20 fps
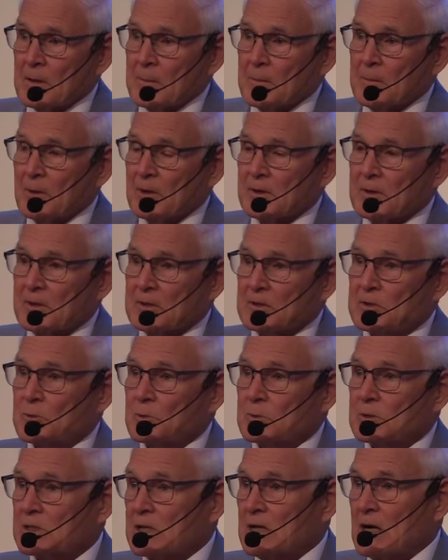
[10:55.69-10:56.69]
but this
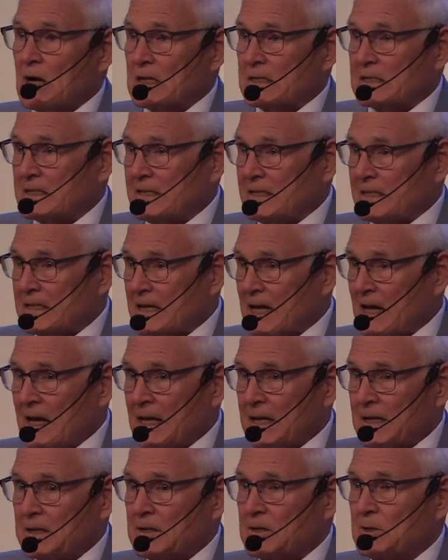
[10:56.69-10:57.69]
was God's
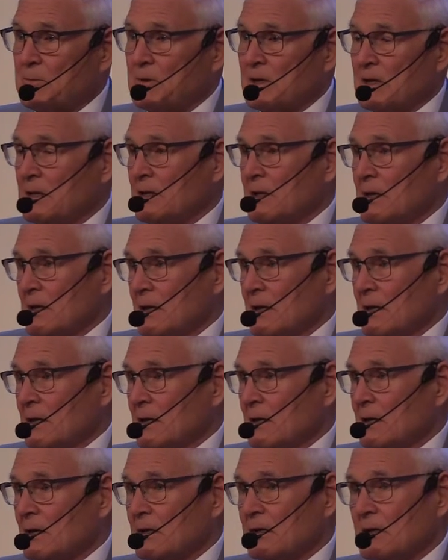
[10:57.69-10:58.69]
design to be
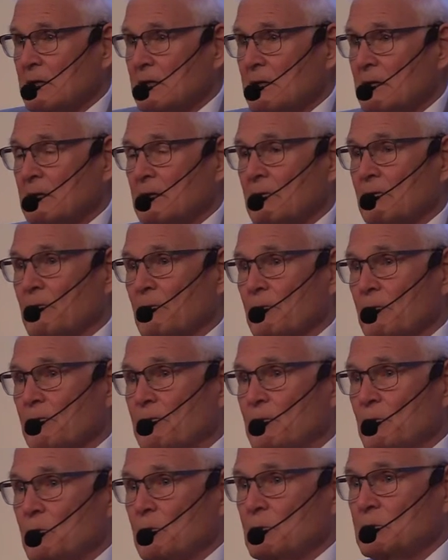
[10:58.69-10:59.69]
for the
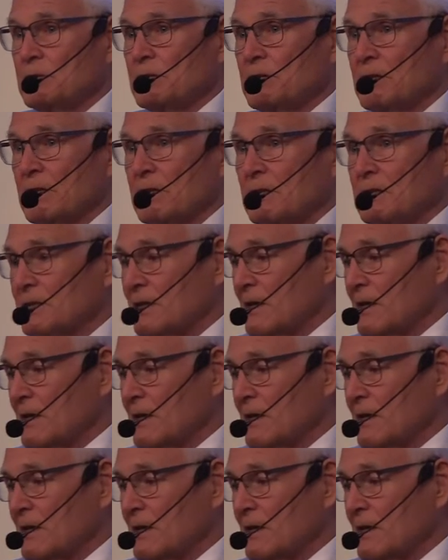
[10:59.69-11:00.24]
foods and things